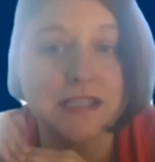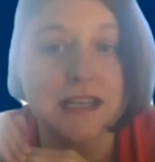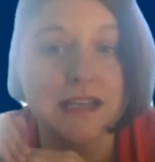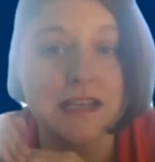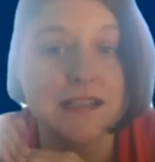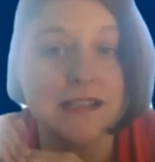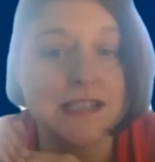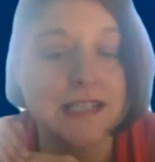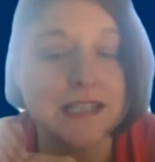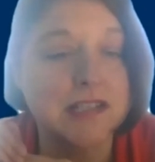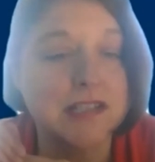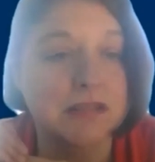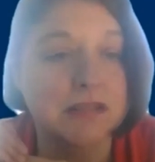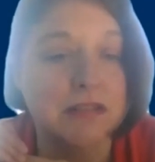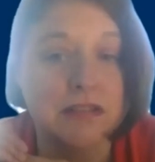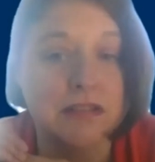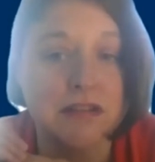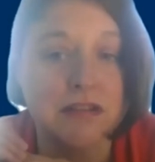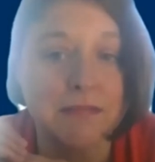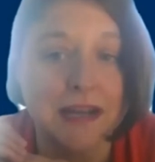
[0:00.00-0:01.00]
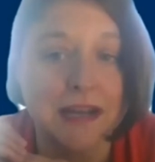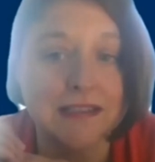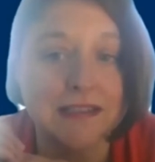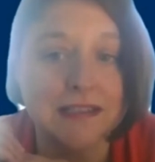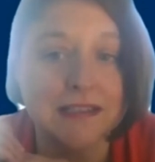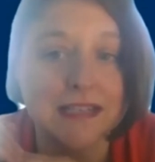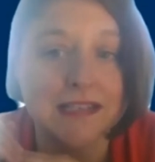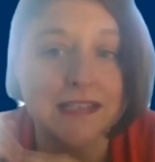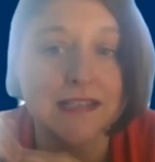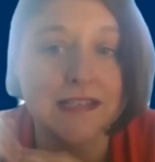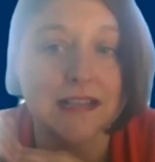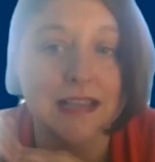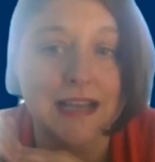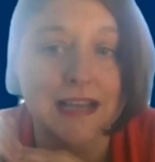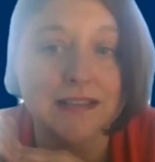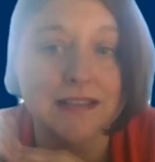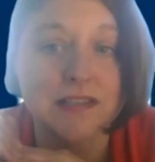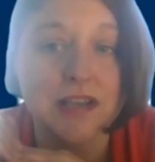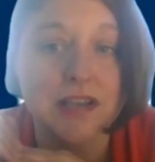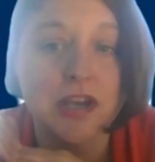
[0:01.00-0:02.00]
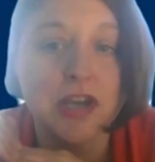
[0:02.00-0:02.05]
in a digital humanities class